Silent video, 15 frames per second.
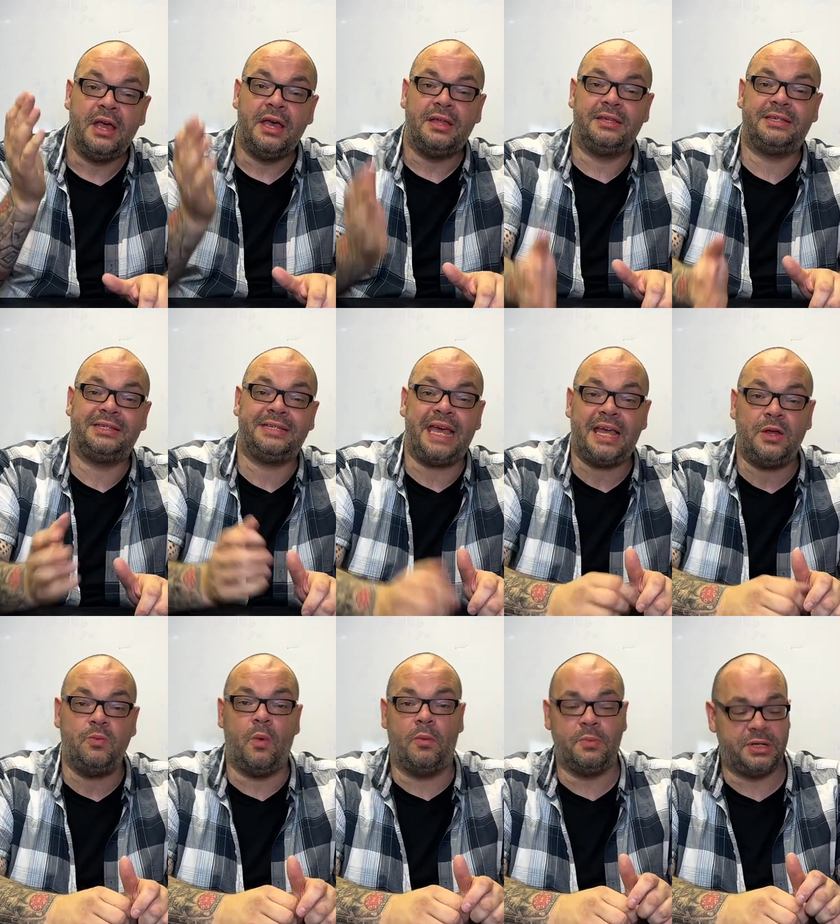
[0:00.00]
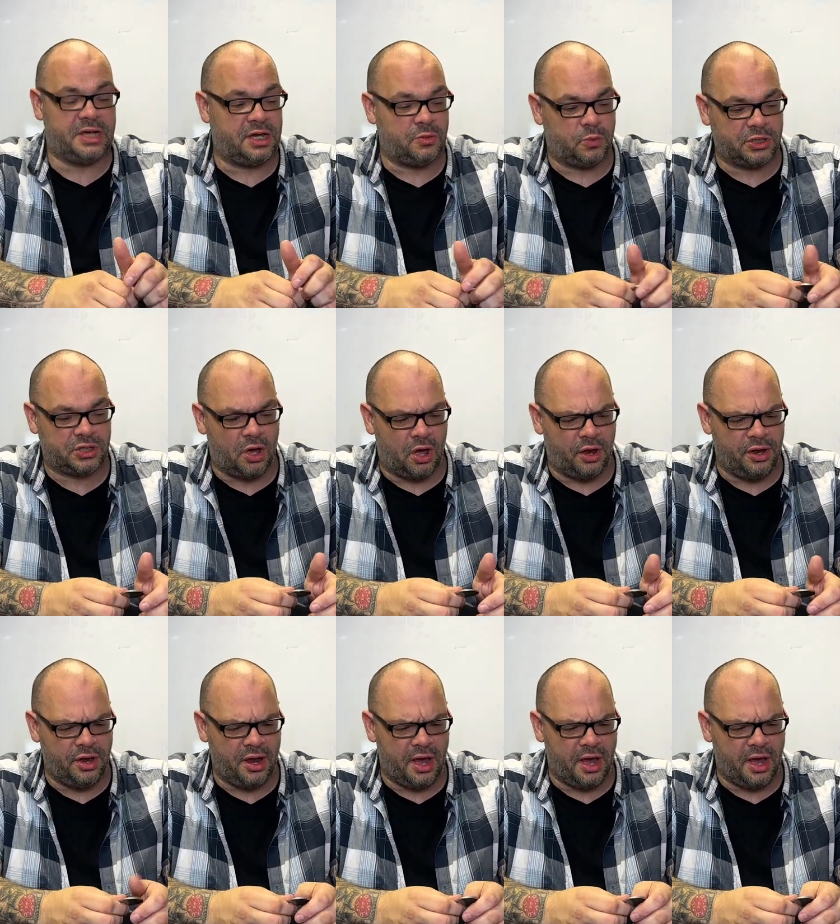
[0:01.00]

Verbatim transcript: The second one we did was on...